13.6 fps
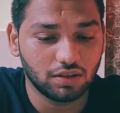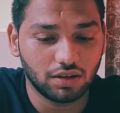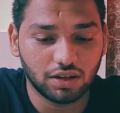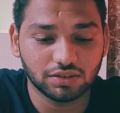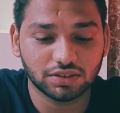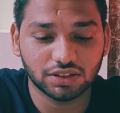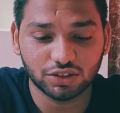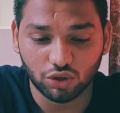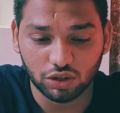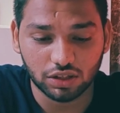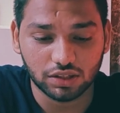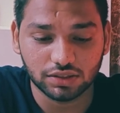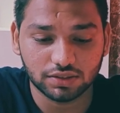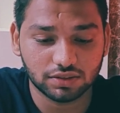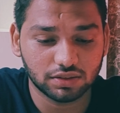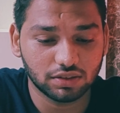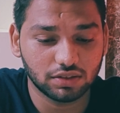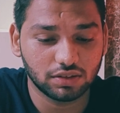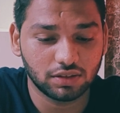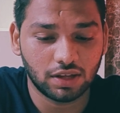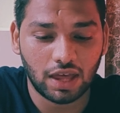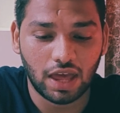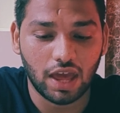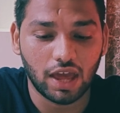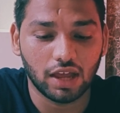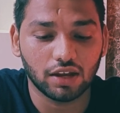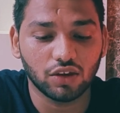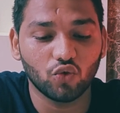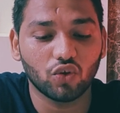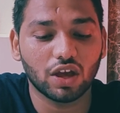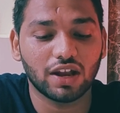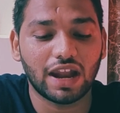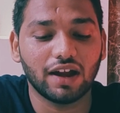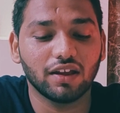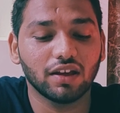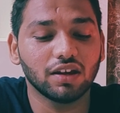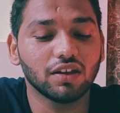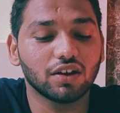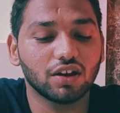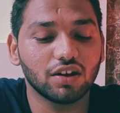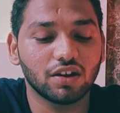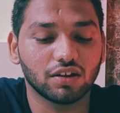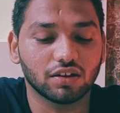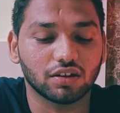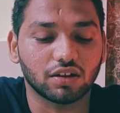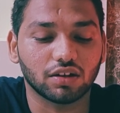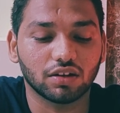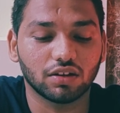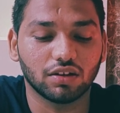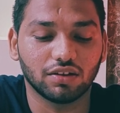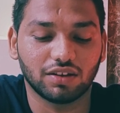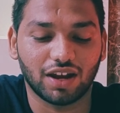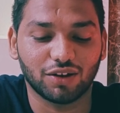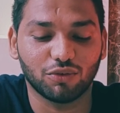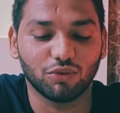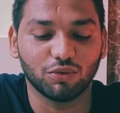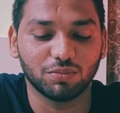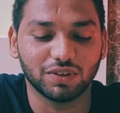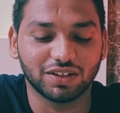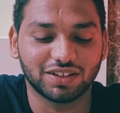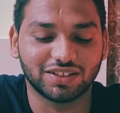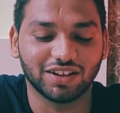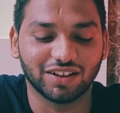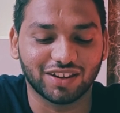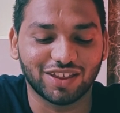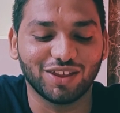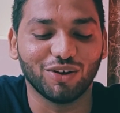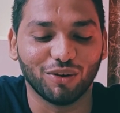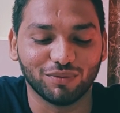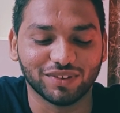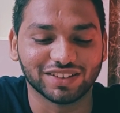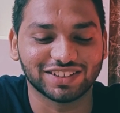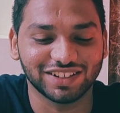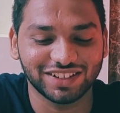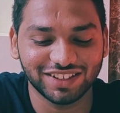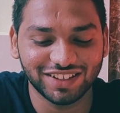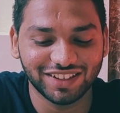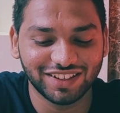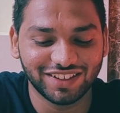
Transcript: $100. and you can add an ingredient in it. That could be turkey, obviously.